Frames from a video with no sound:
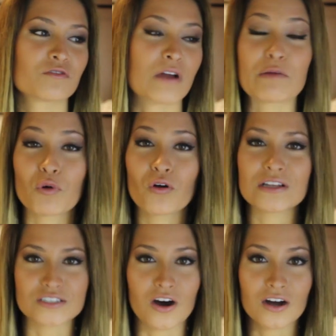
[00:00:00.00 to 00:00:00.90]
ramble
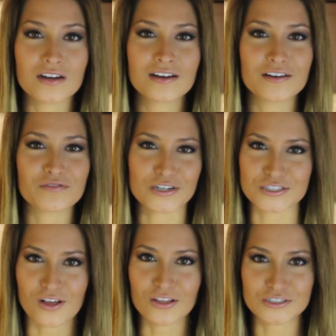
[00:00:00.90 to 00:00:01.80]
and talk for a
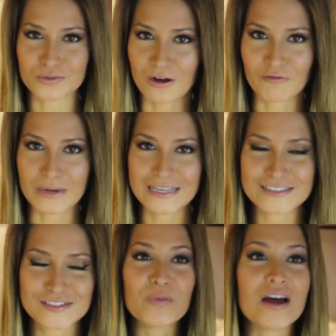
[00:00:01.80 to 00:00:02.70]
solid 12 minutes.